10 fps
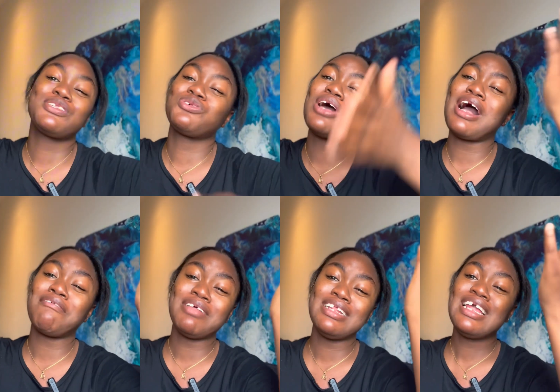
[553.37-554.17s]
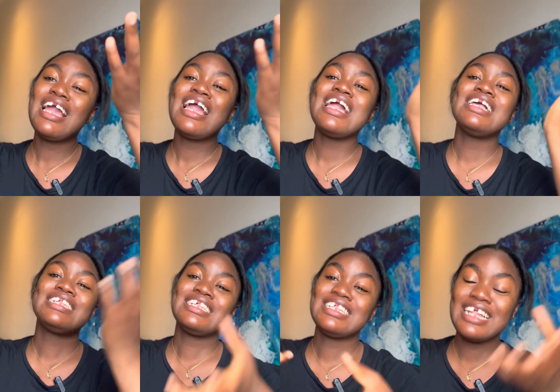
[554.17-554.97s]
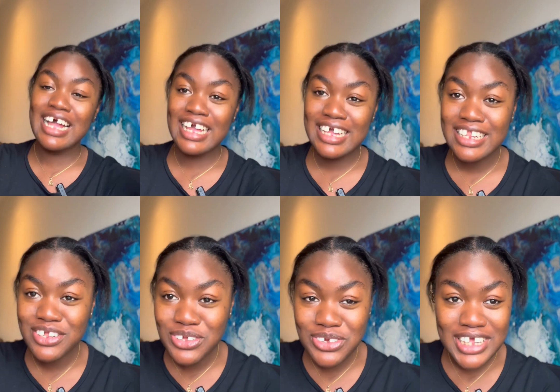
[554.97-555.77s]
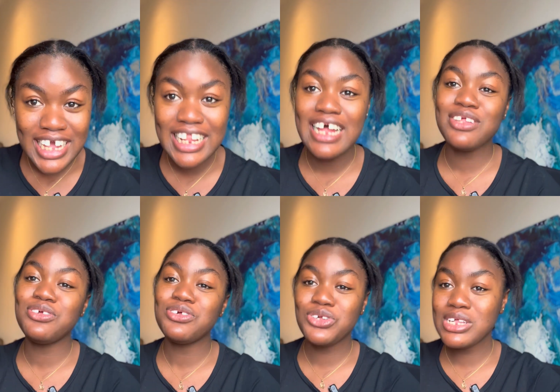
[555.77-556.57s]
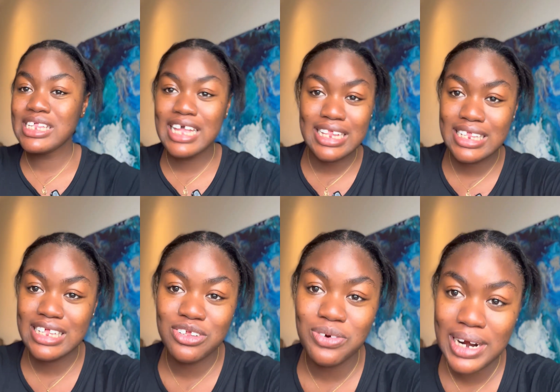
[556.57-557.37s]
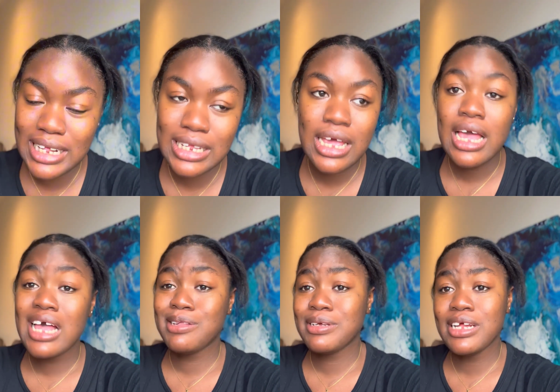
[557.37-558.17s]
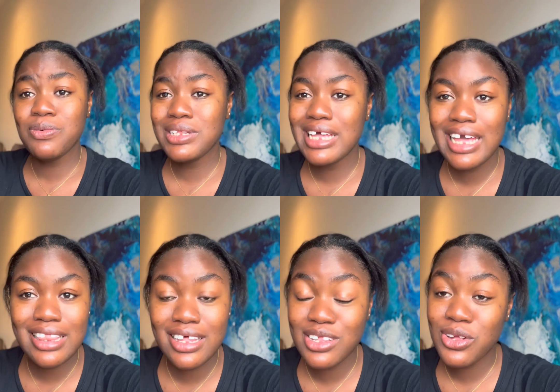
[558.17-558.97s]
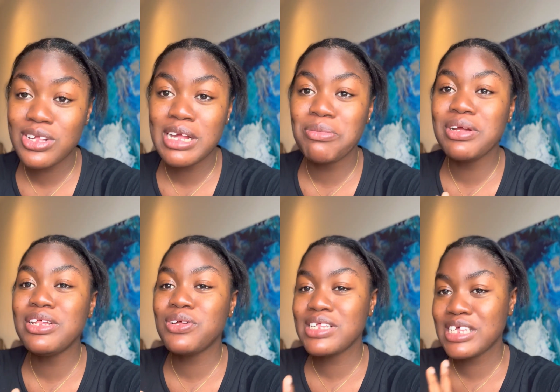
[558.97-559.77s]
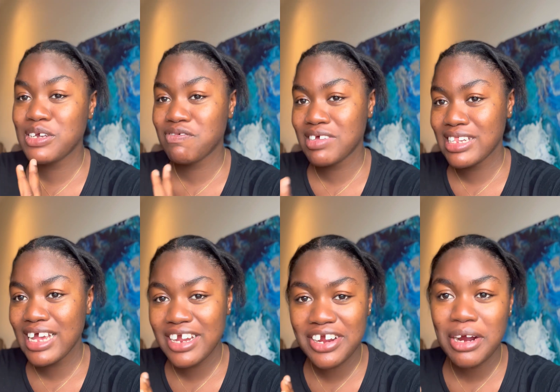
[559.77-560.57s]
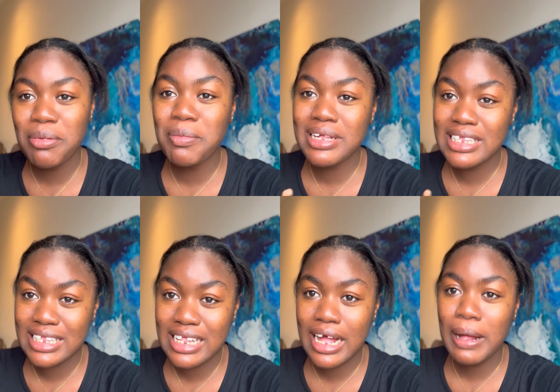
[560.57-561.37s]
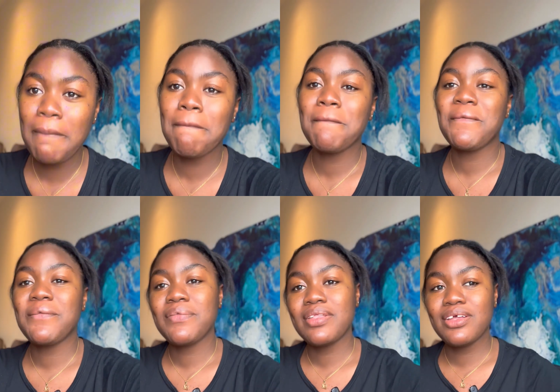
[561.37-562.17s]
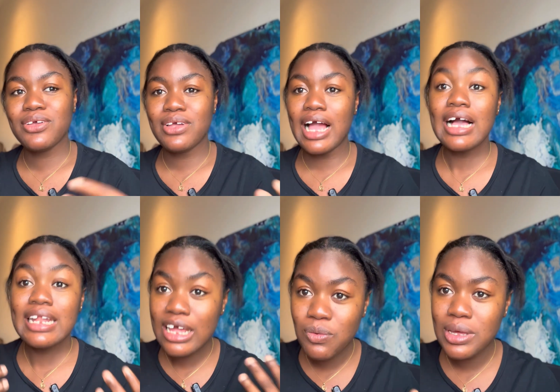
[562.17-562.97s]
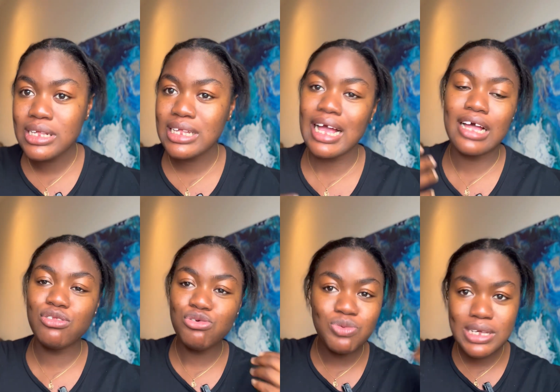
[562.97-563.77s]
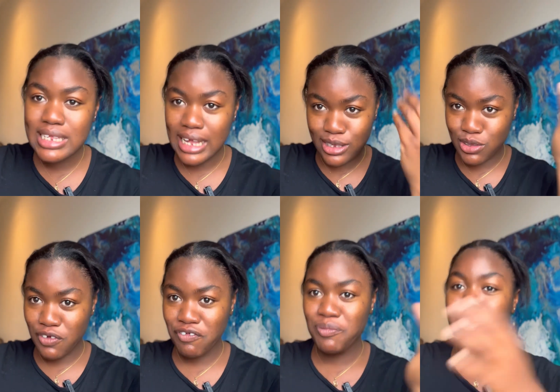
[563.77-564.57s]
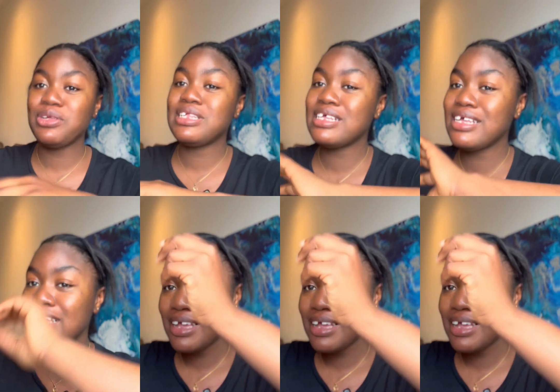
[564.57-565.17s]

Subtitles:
having a sister in the UK that just gets it right, especially with the hair things, because I'm really not skillful in that area. But my sister, I can lay wigs, I can do wigs and stuff, but you see,